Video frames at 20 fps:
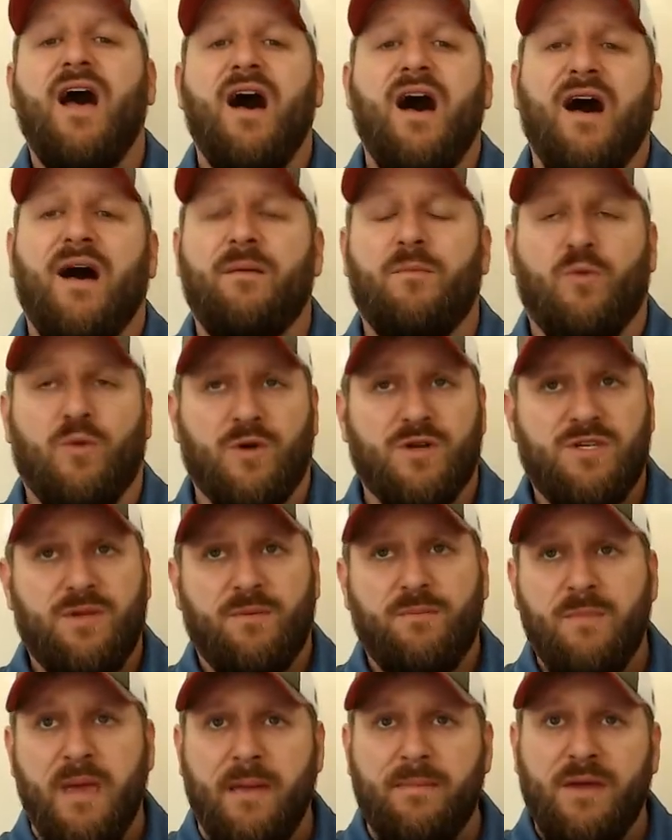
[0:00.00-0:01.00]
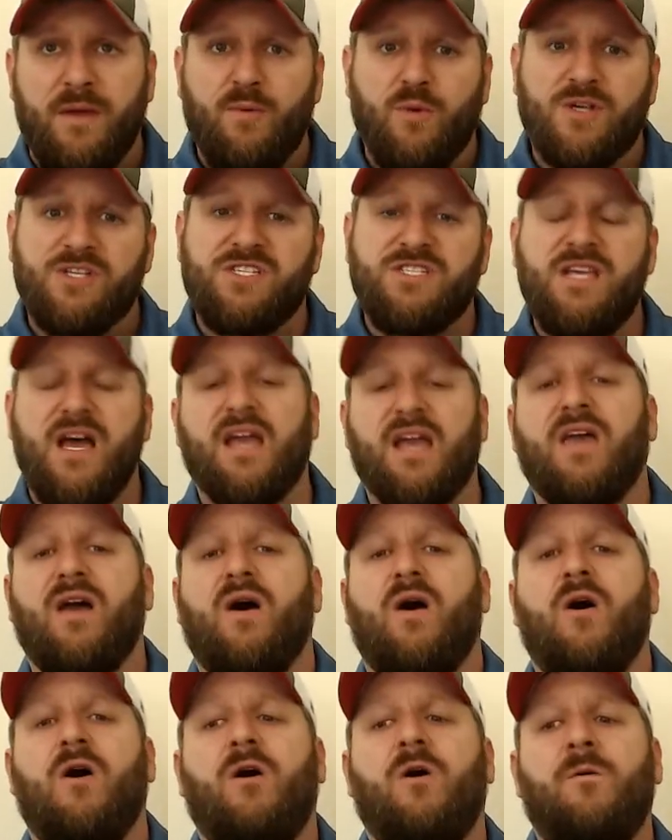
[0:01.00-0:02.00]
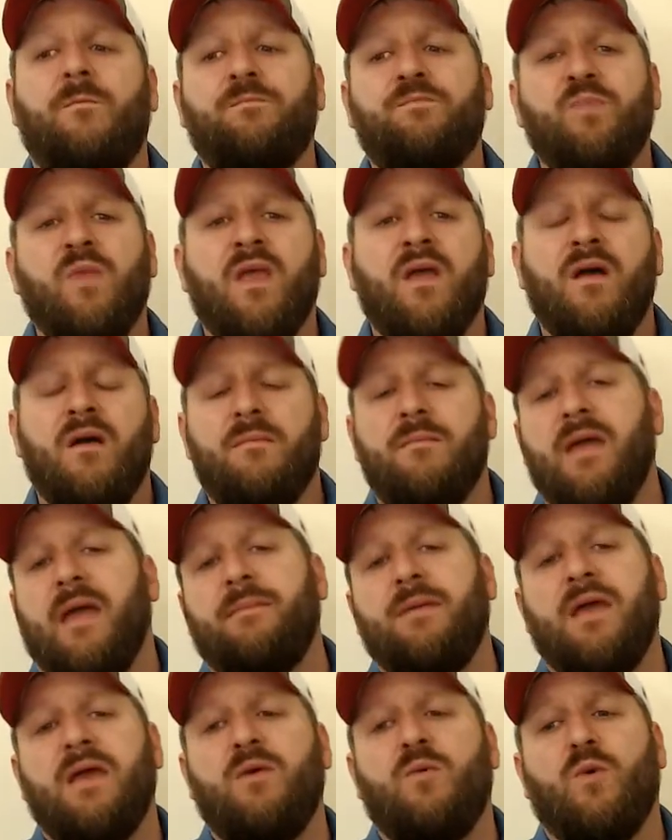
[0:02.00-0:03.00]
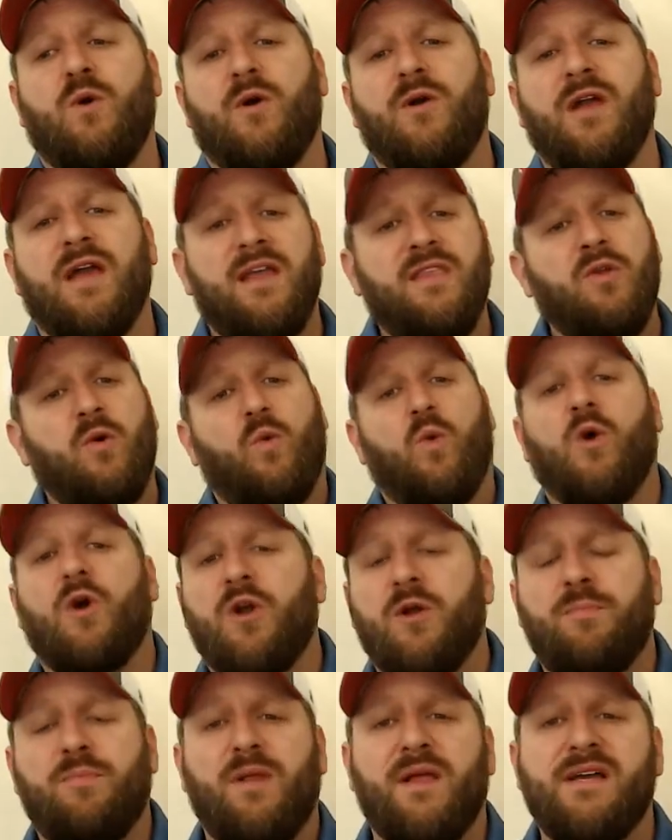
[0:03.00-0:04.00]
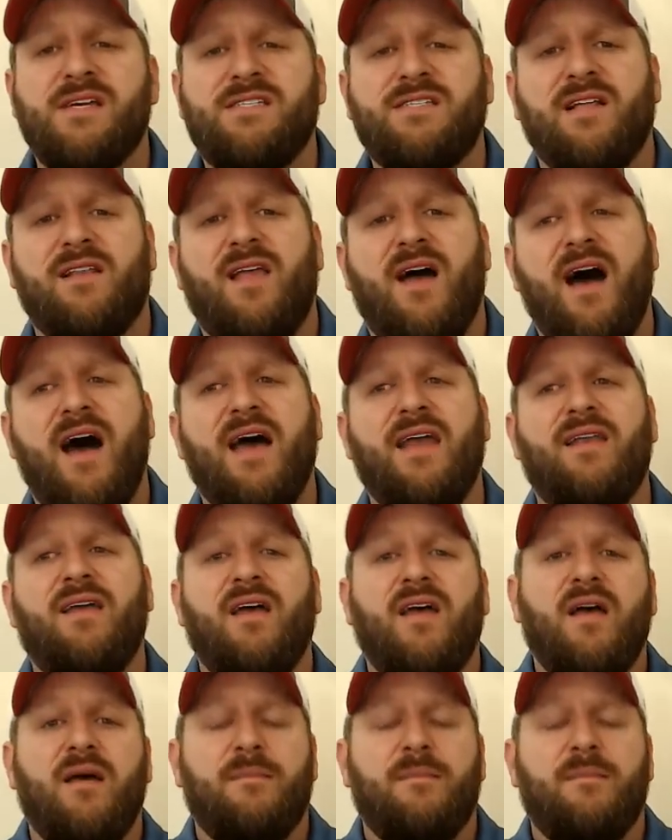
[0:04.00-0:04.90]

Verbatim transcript: Um, we're, maybe we're stuck at home Maybe we're in the workplace a lot.